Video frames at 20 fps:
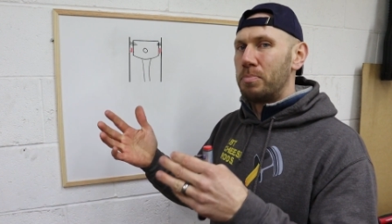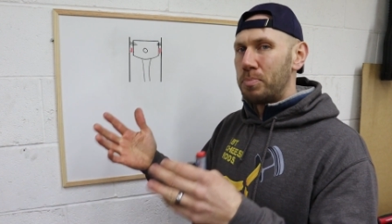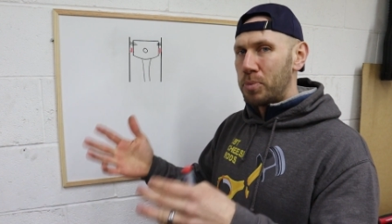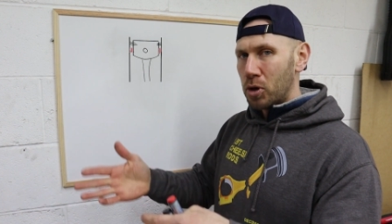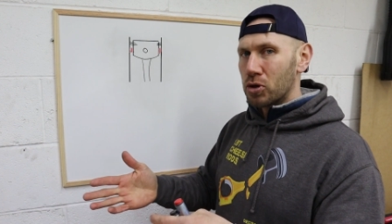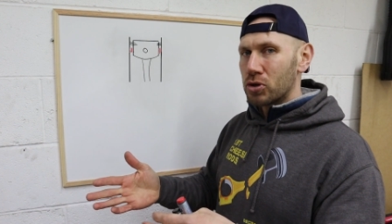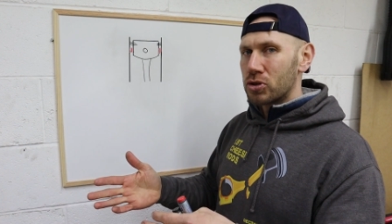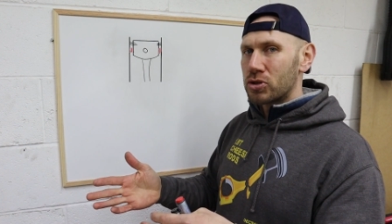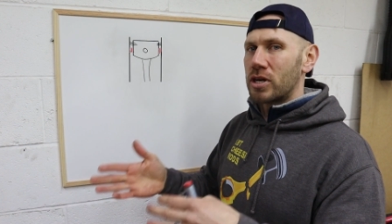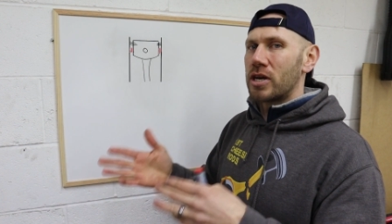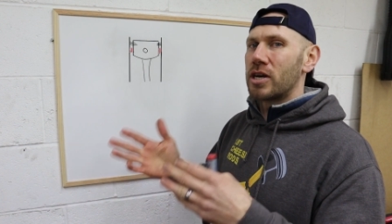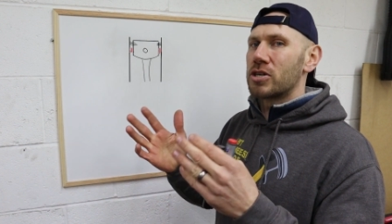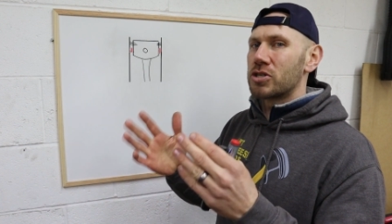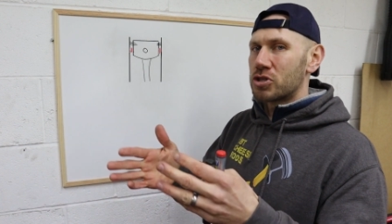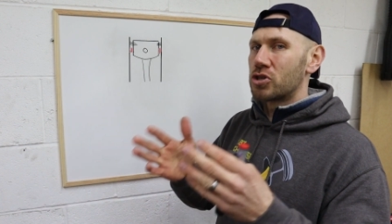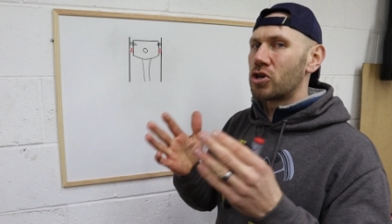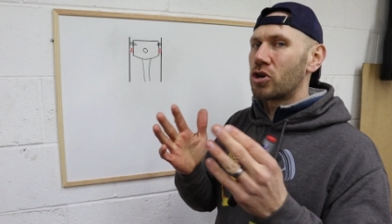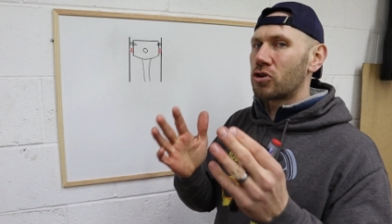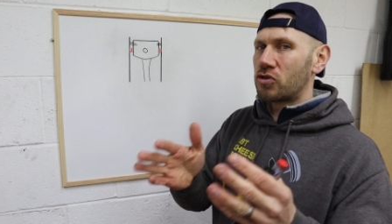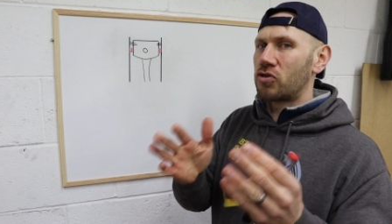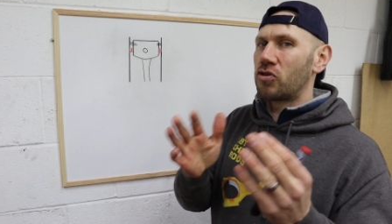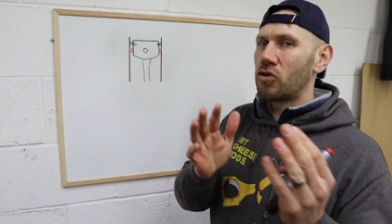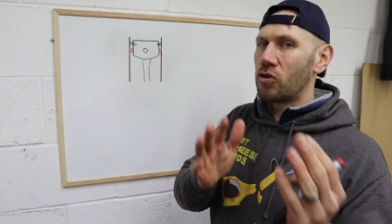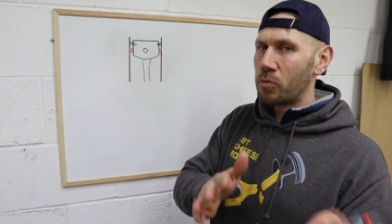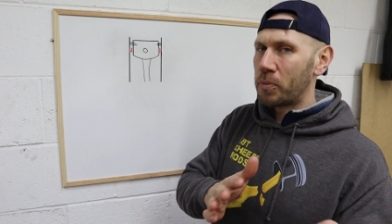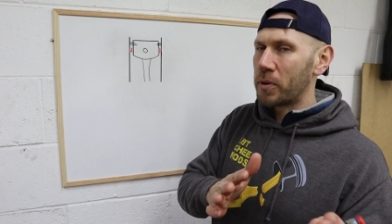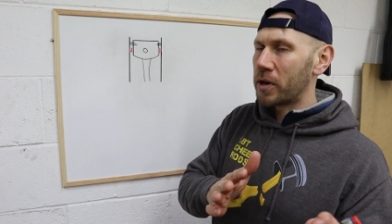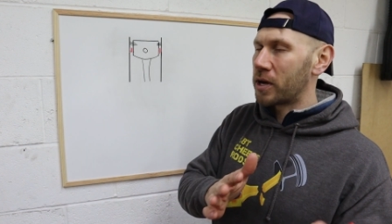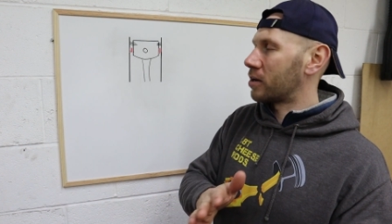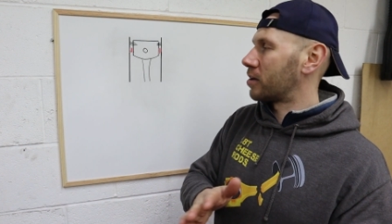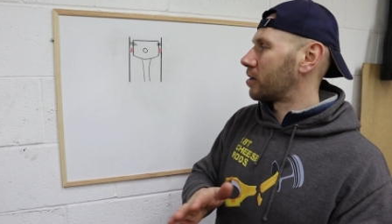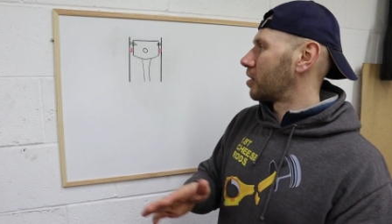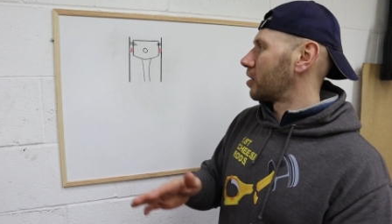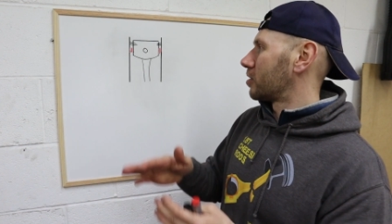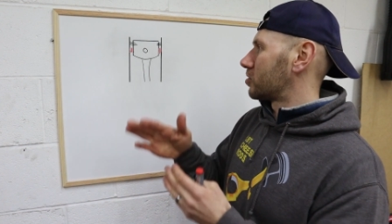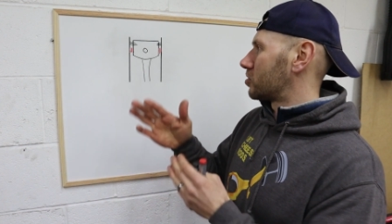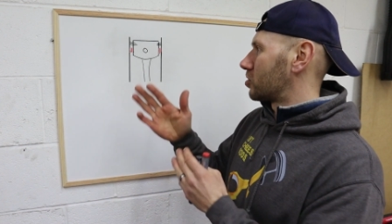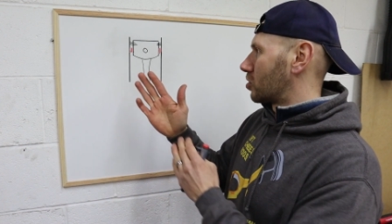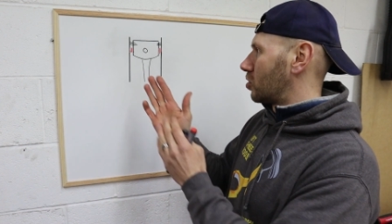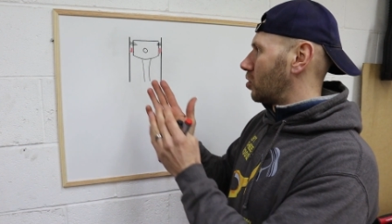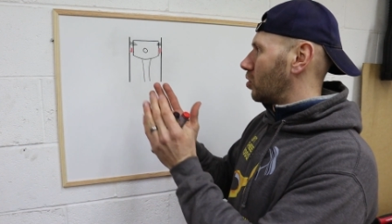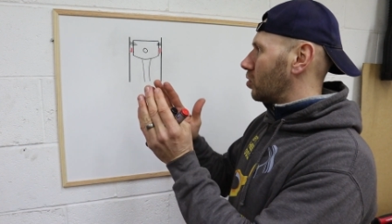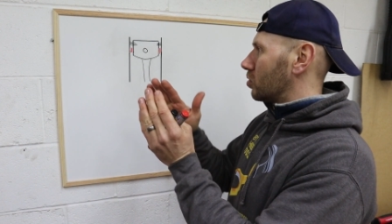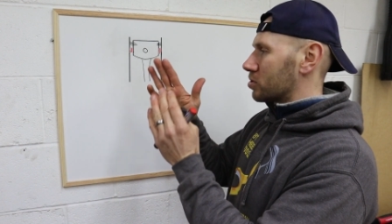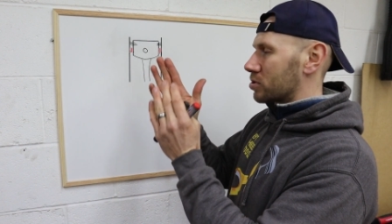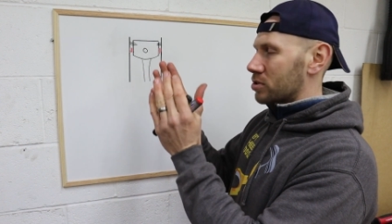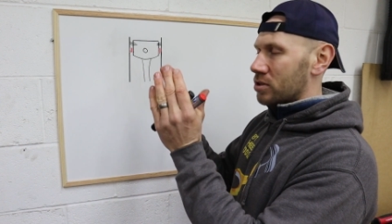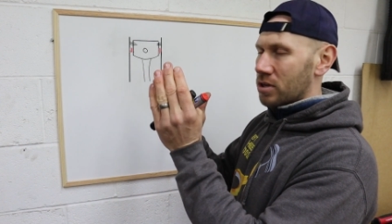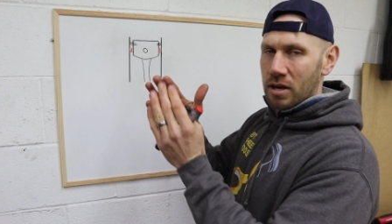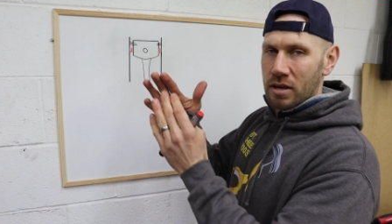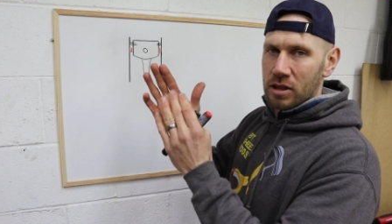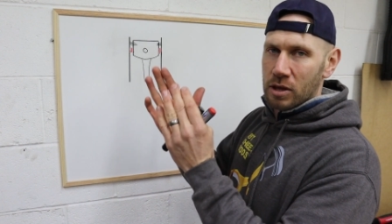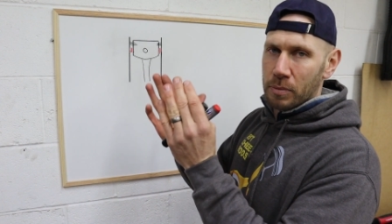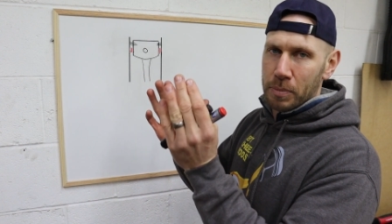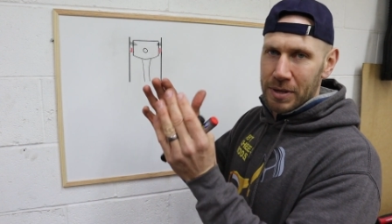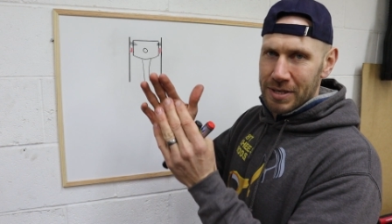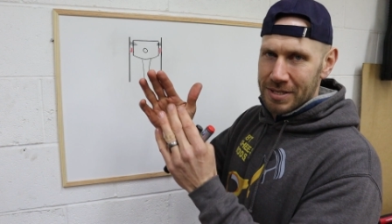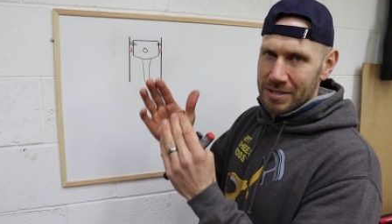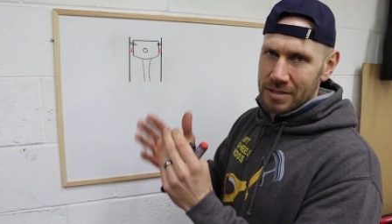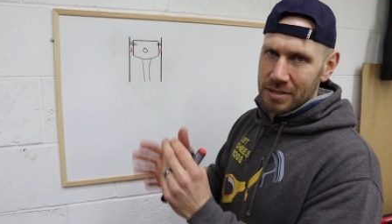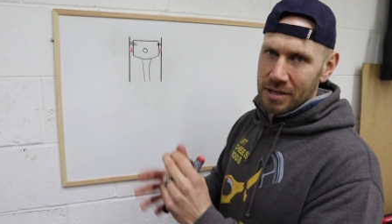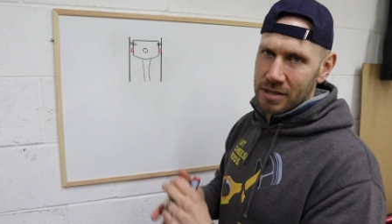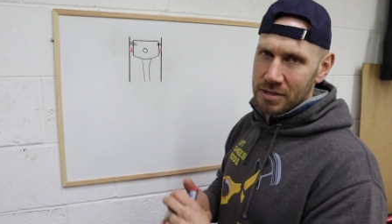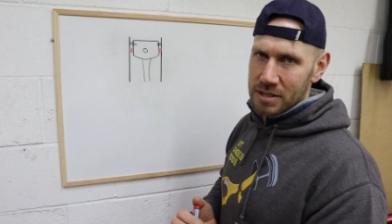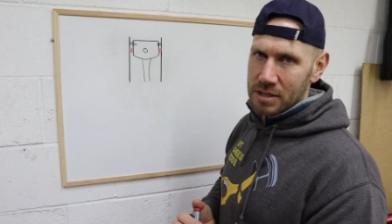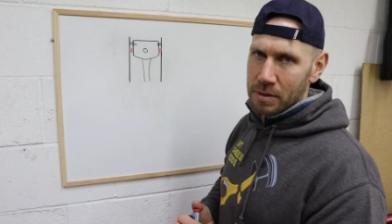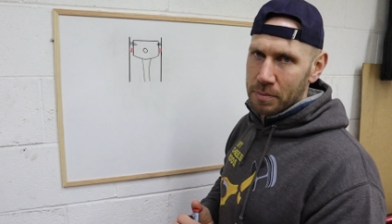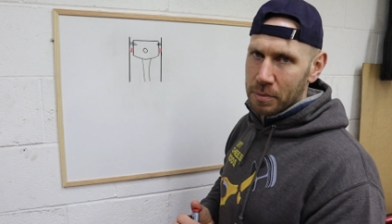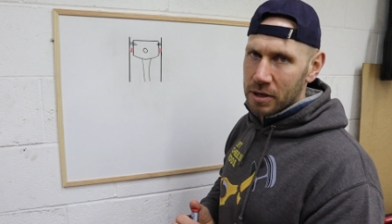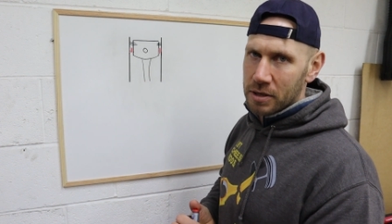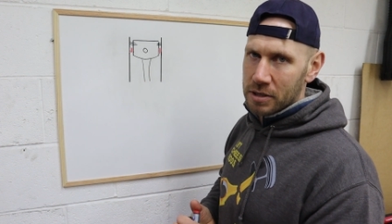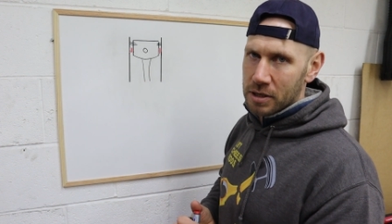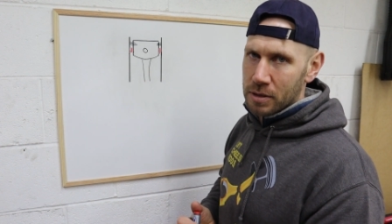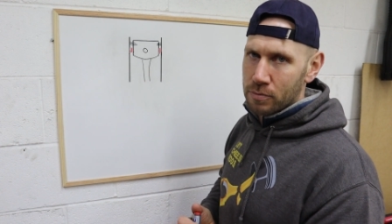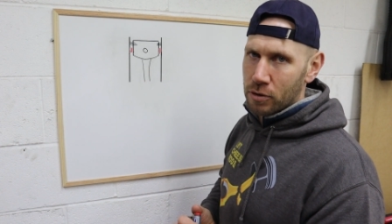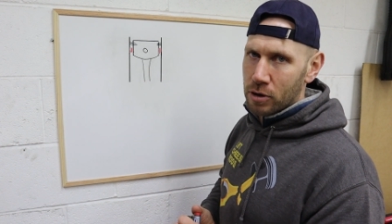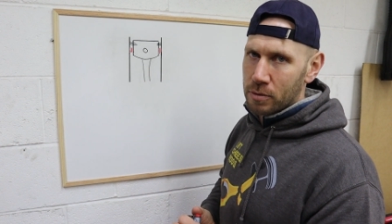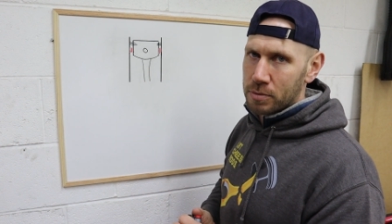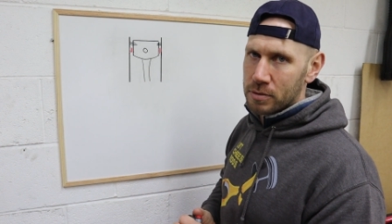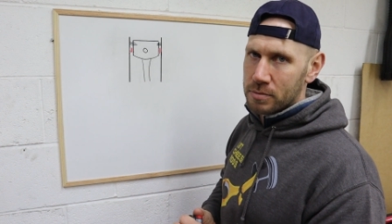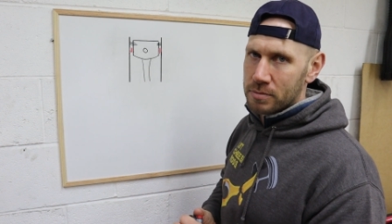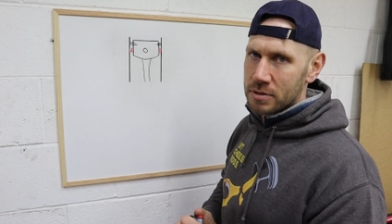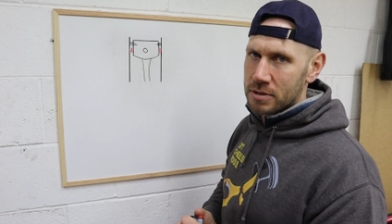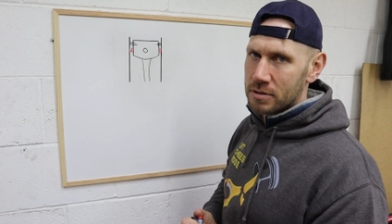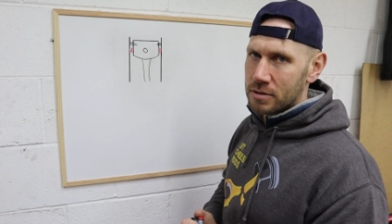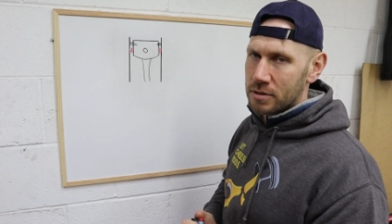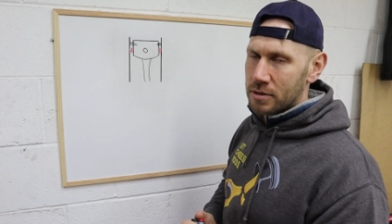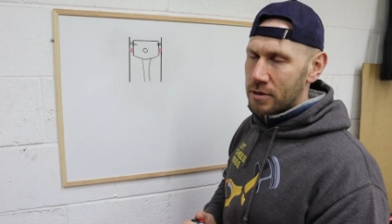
but is not too big to cause the piston instability problems.